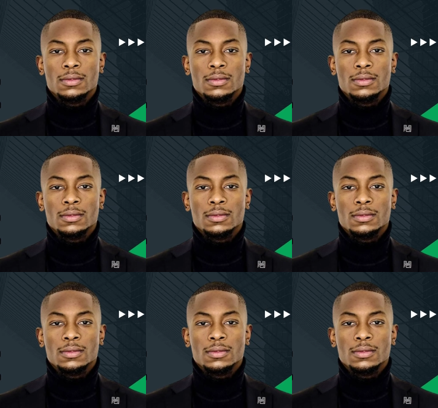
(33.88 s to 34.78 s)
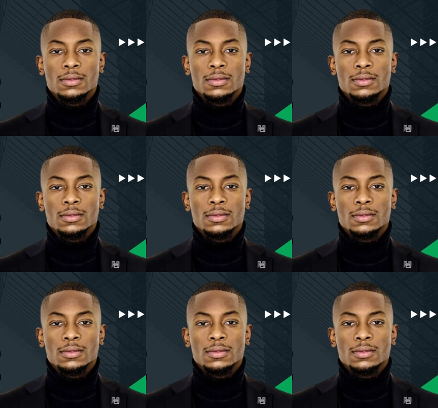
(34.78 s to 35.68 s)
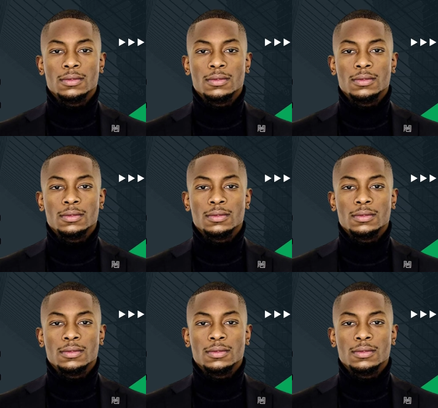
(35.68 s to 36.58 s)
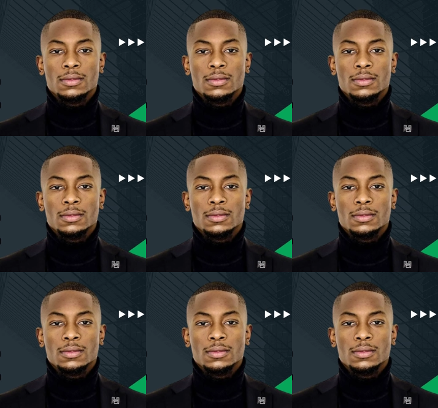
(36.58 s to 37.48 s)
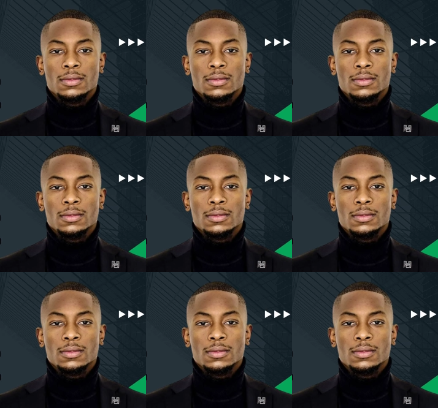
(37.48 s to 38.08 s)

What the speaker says: (no lip movement)